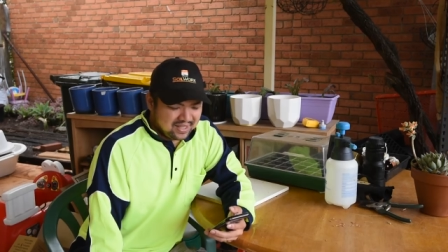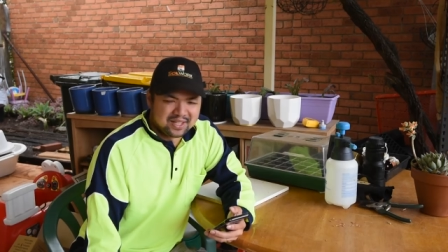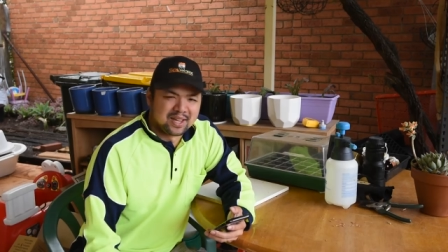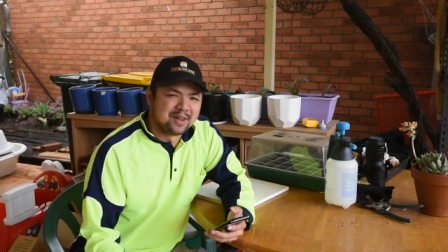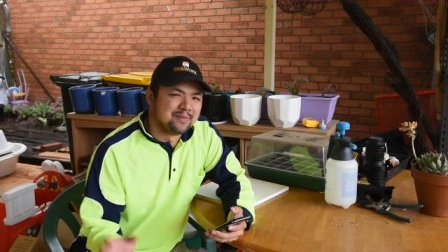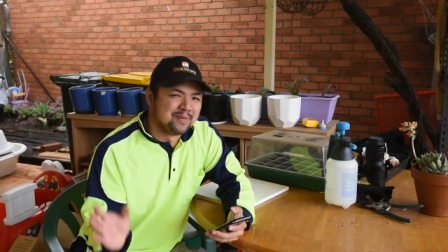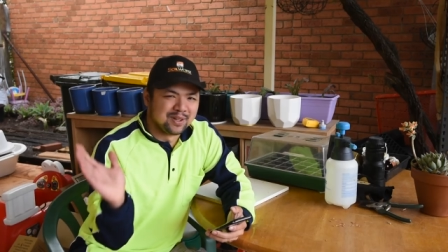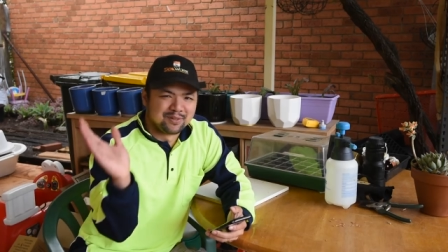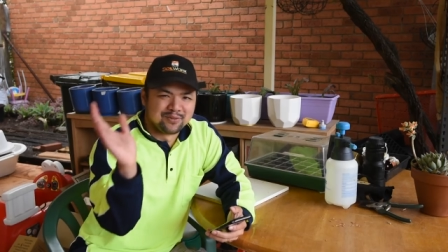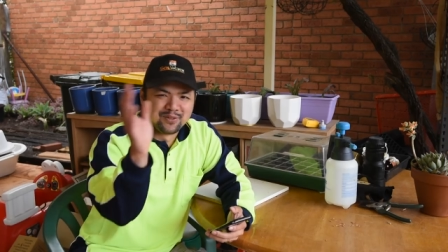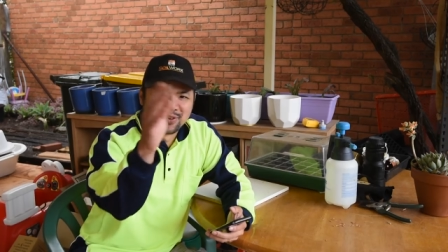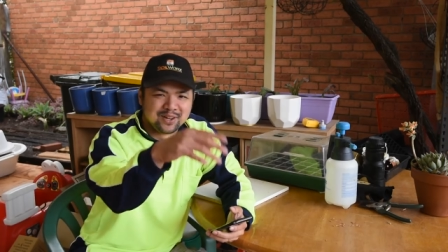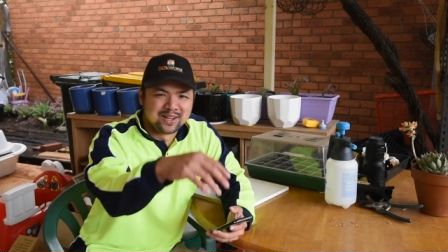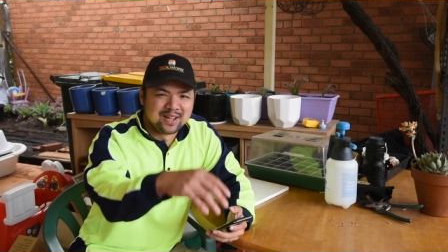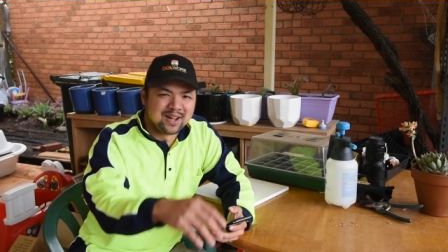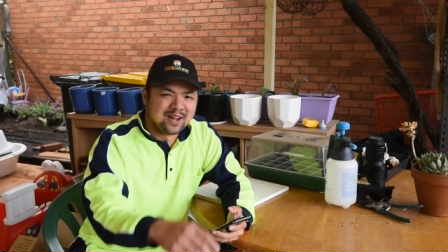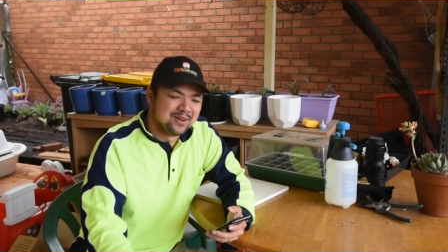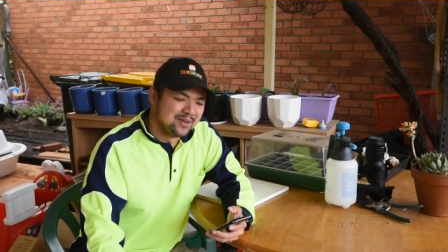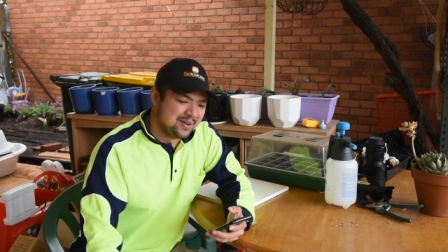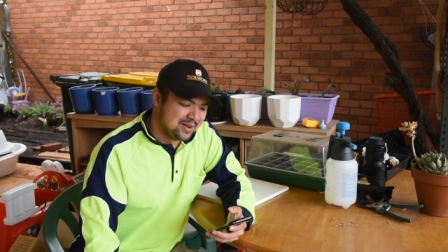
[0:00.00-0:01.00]
skip it for
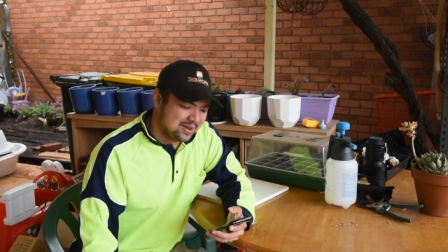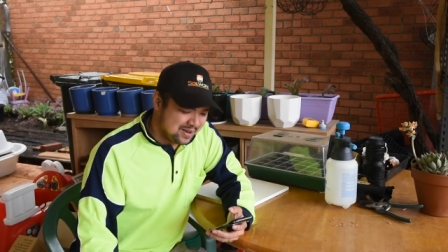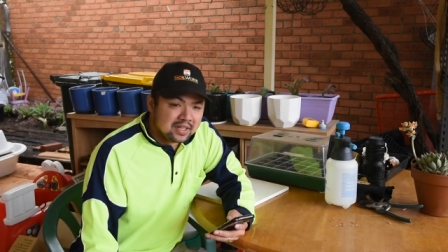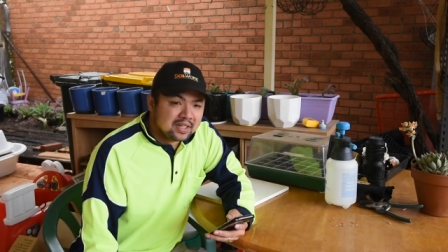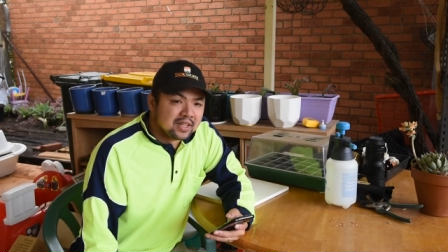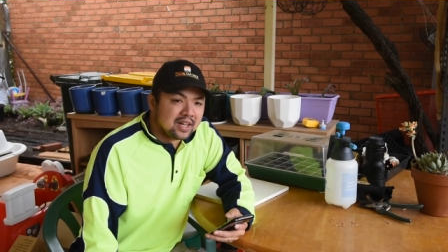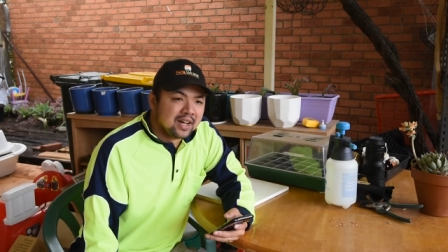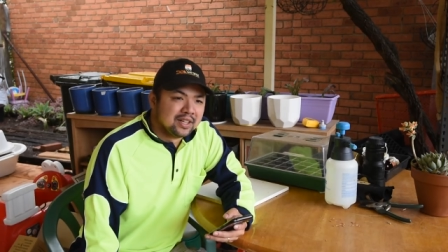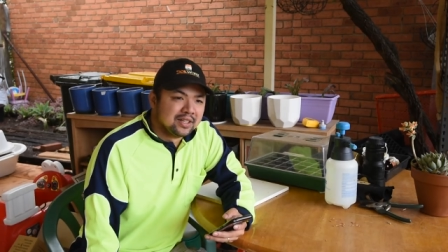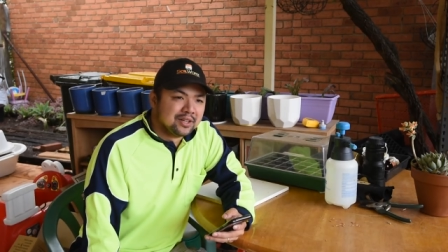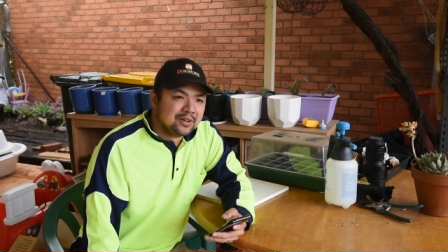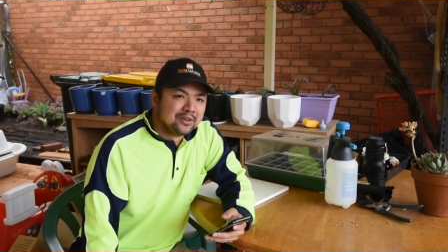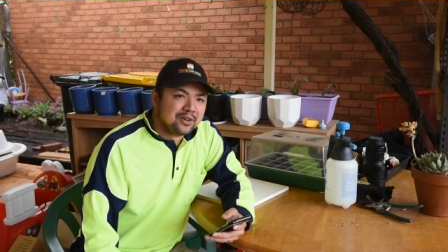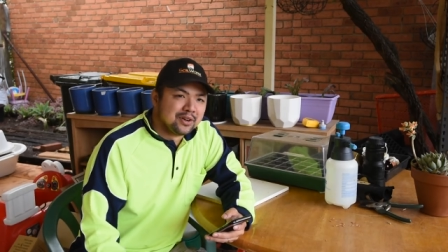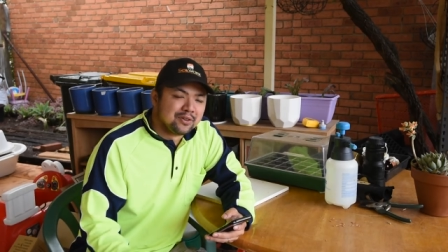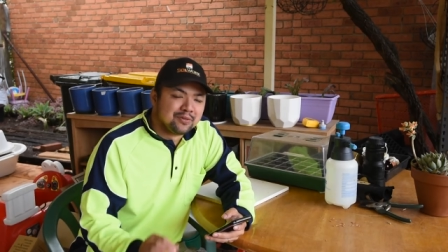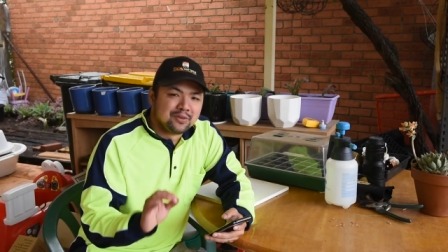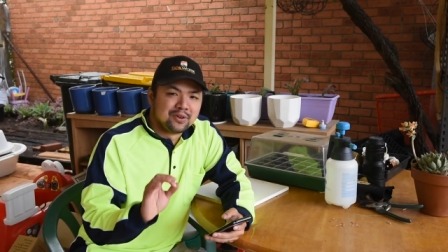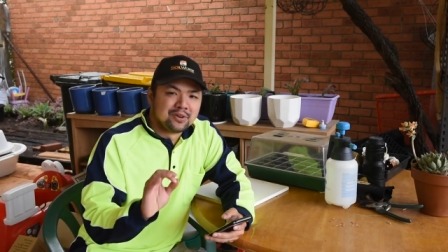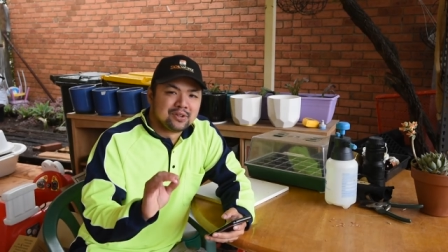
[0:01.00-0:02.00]
now. I know
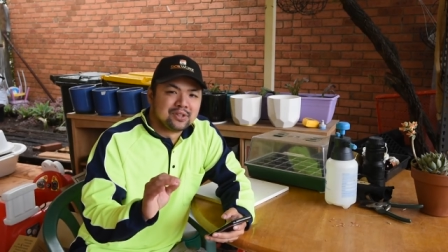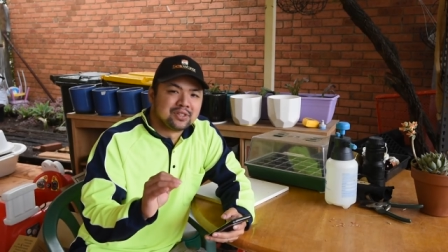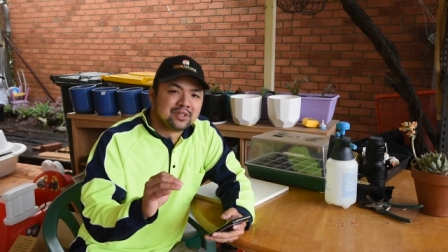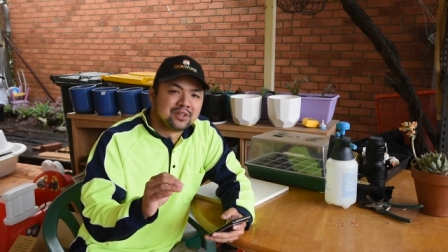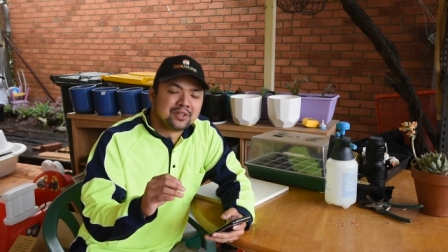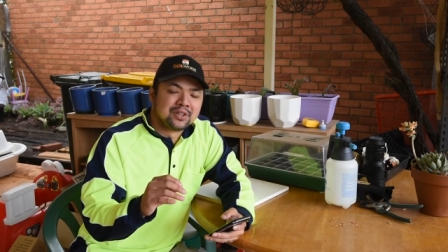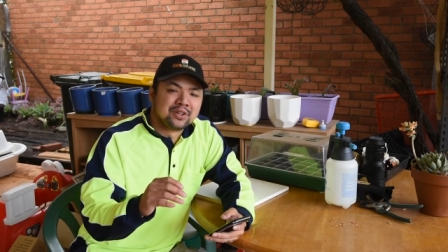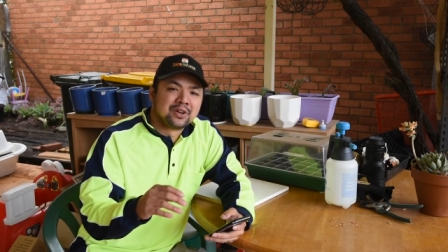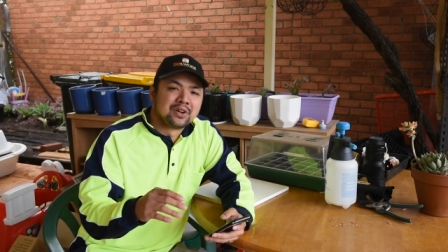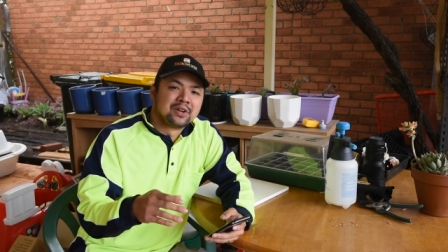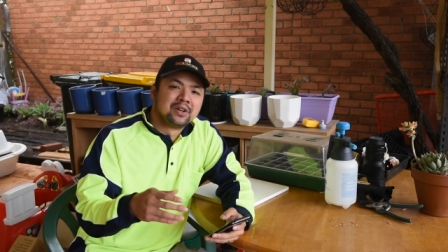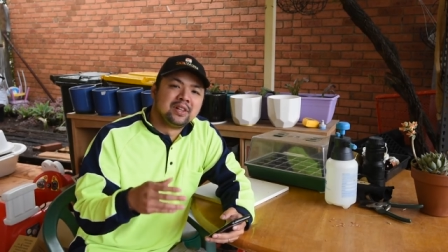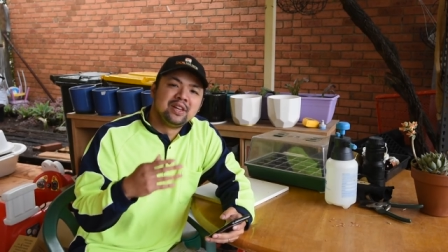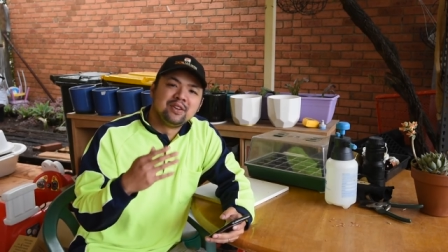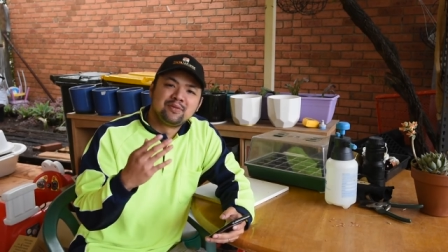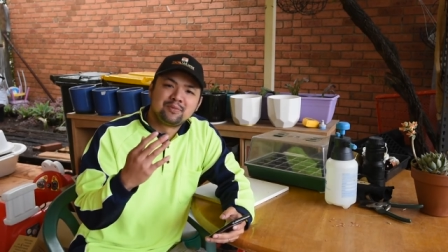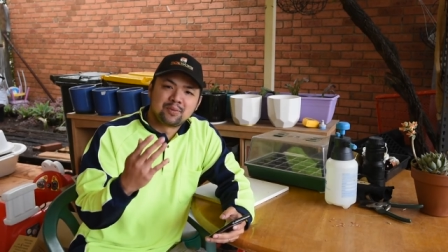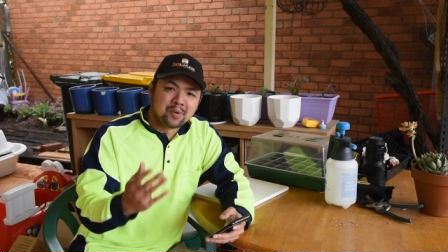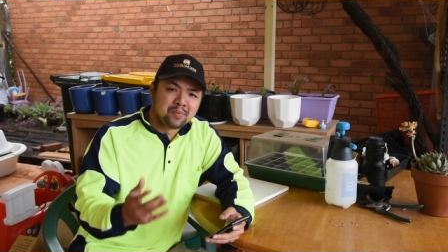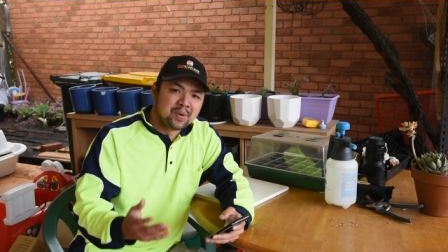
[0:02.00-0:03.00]
you're focused on your
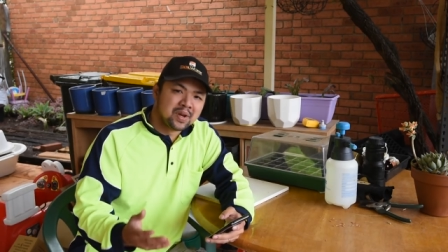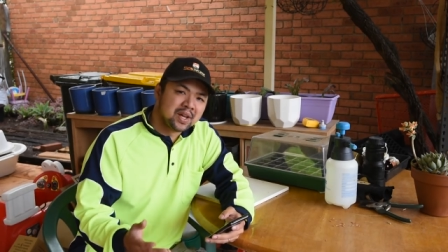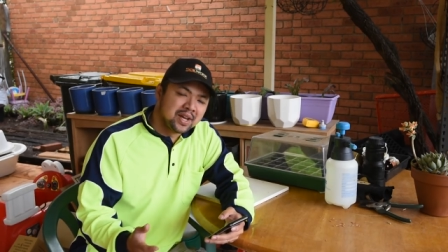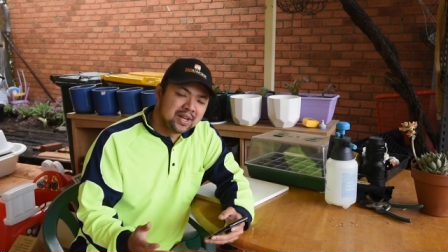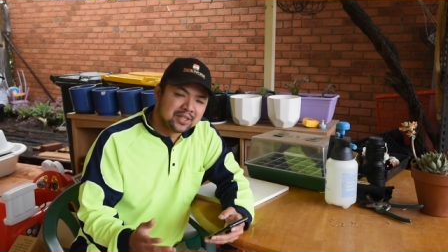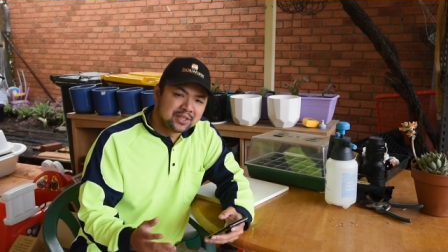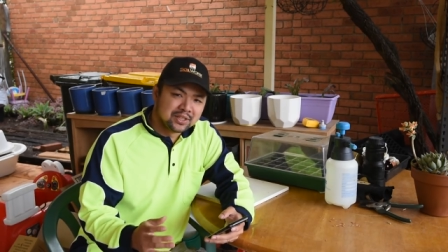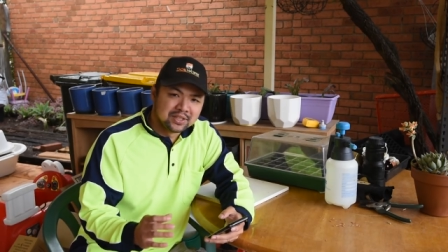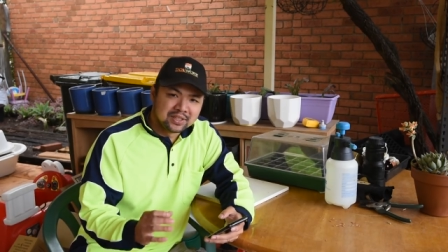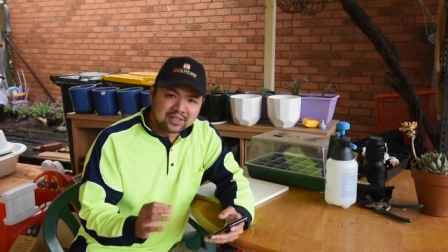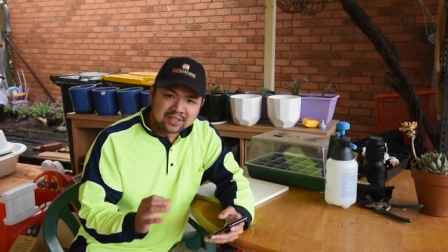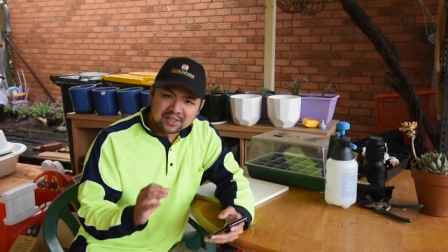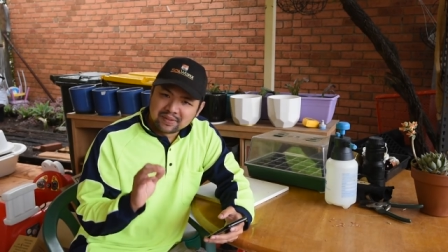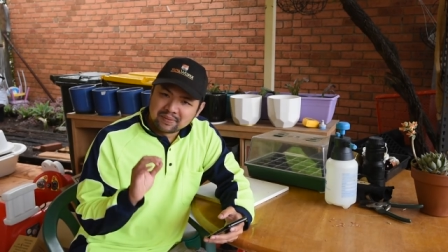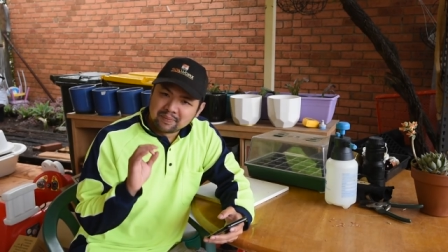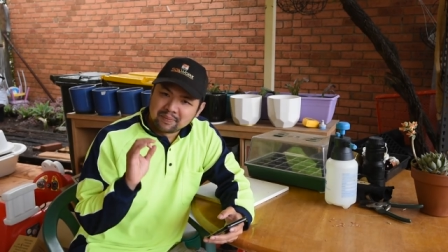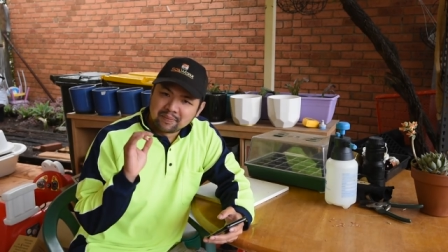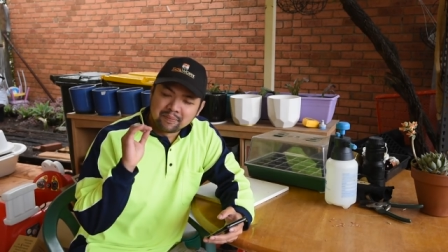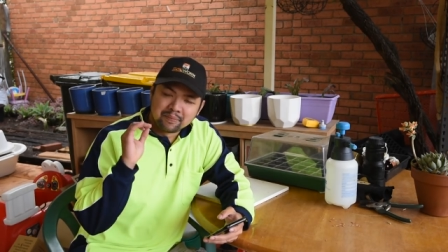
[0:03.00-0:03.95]
leaf propagations.